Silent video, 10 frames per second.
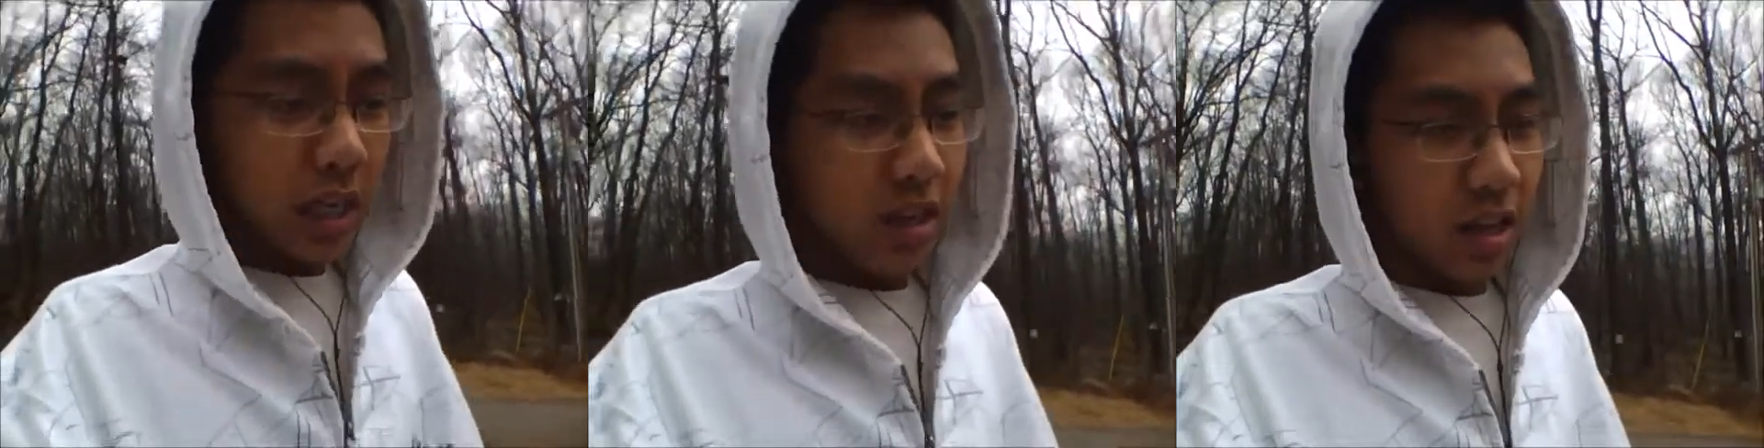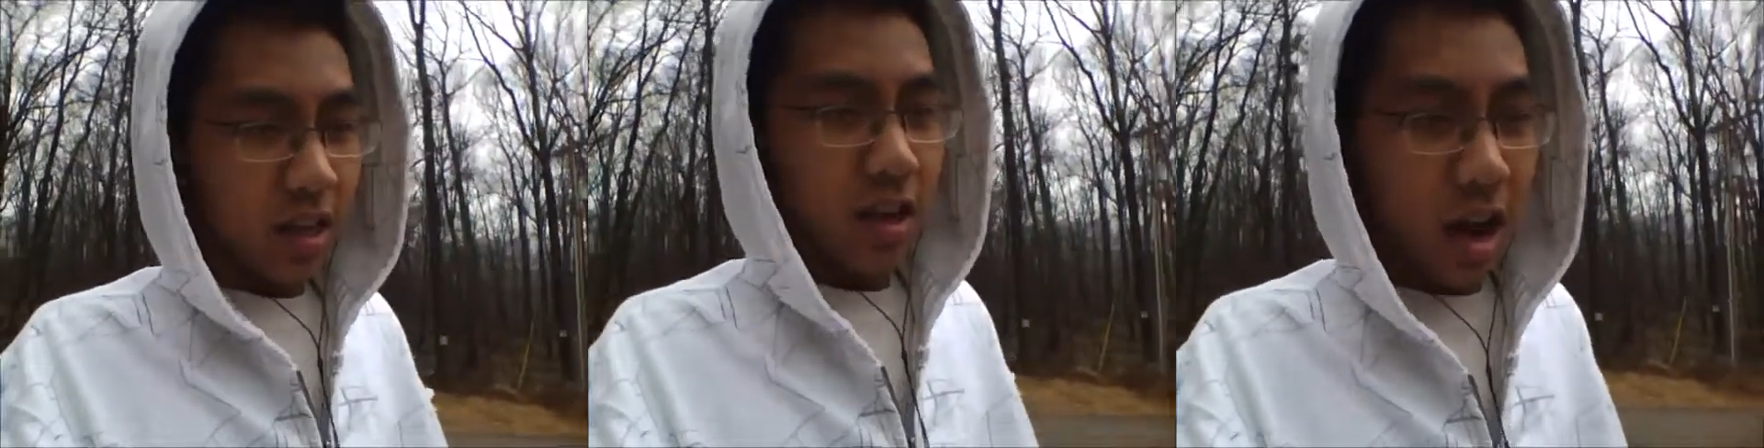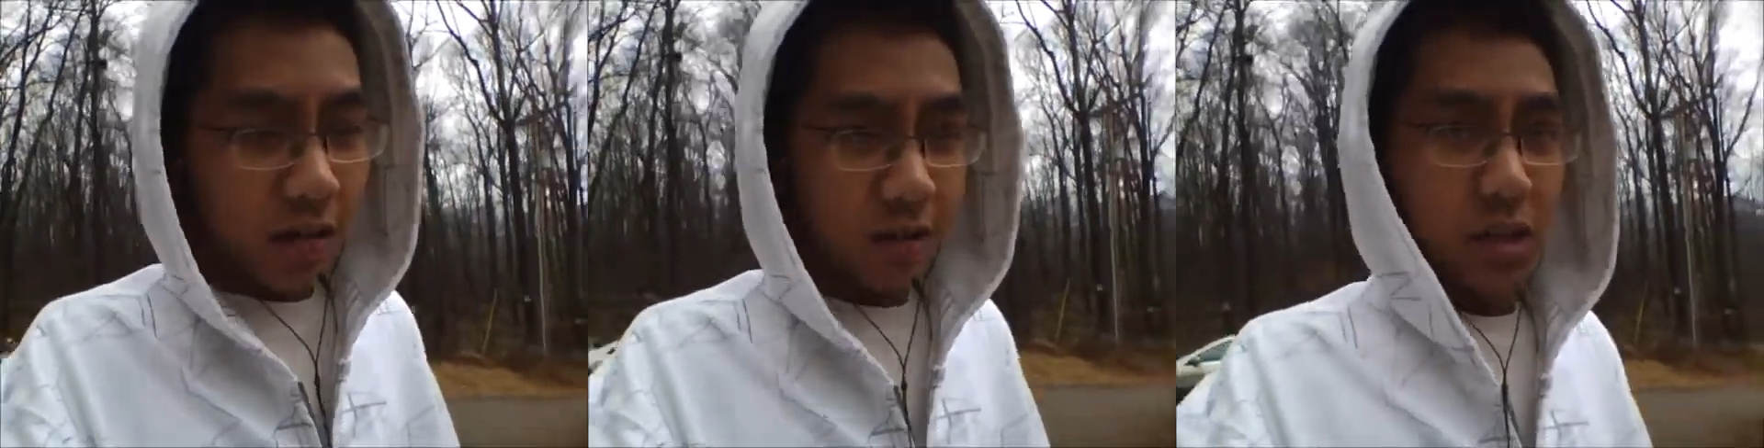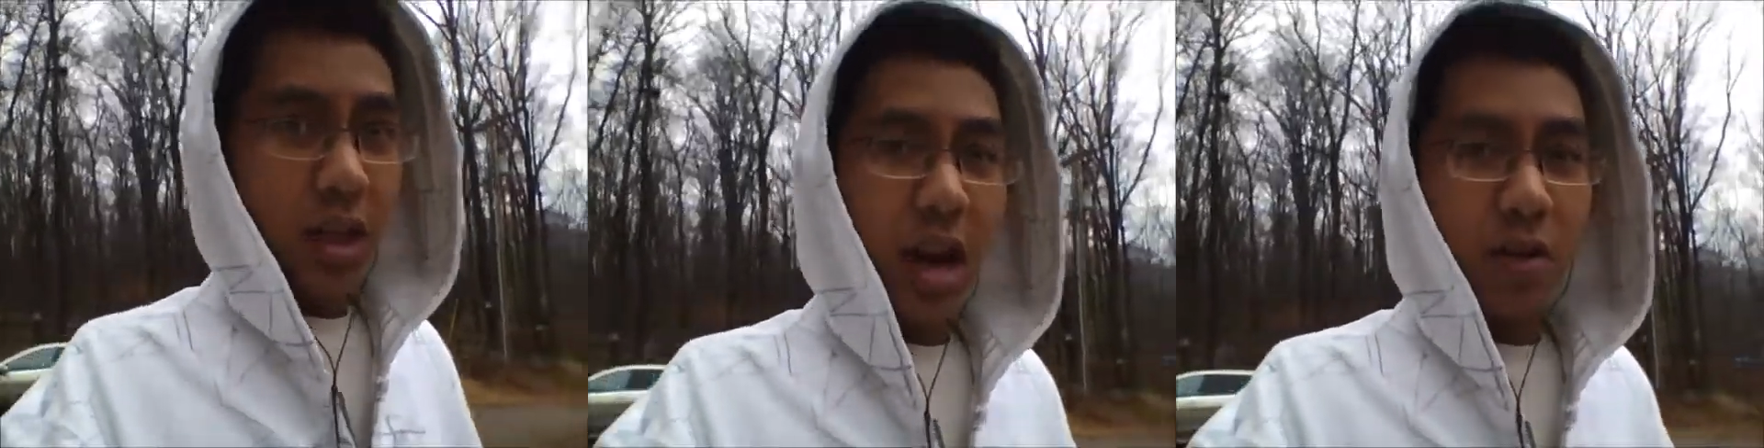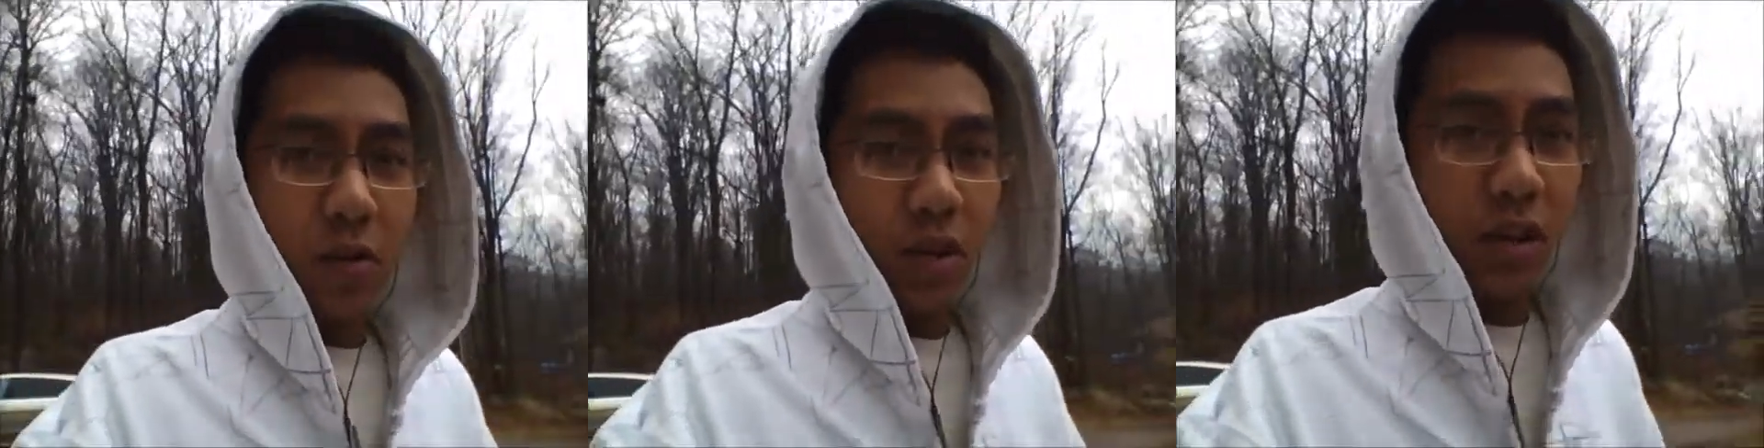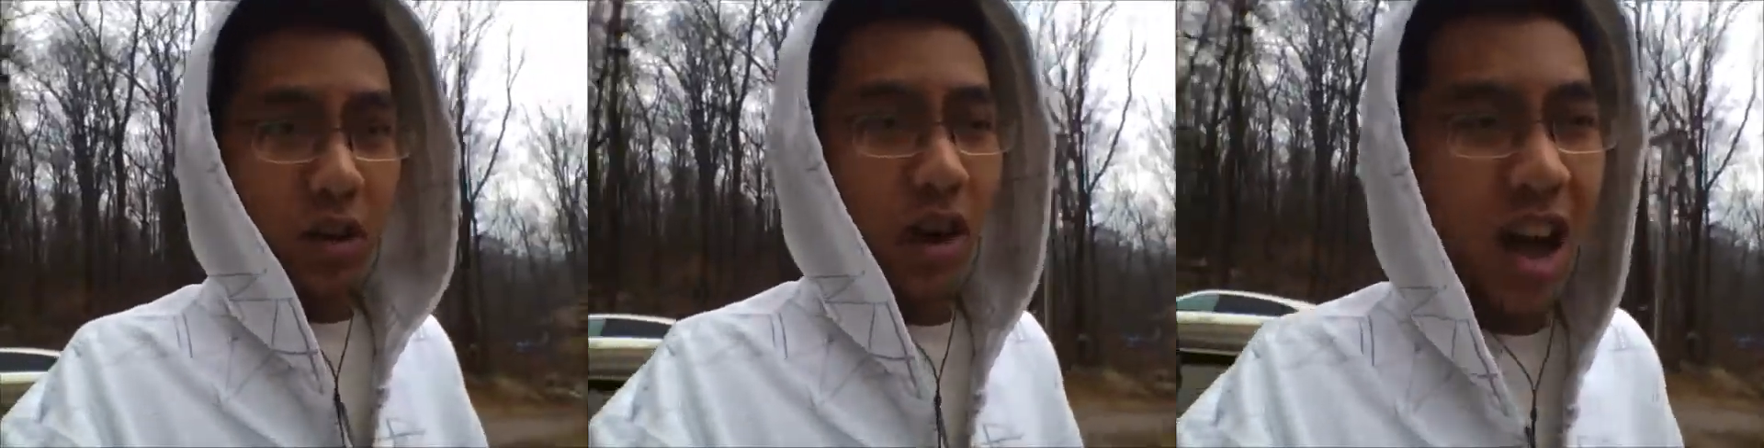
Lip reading: And then after that, we start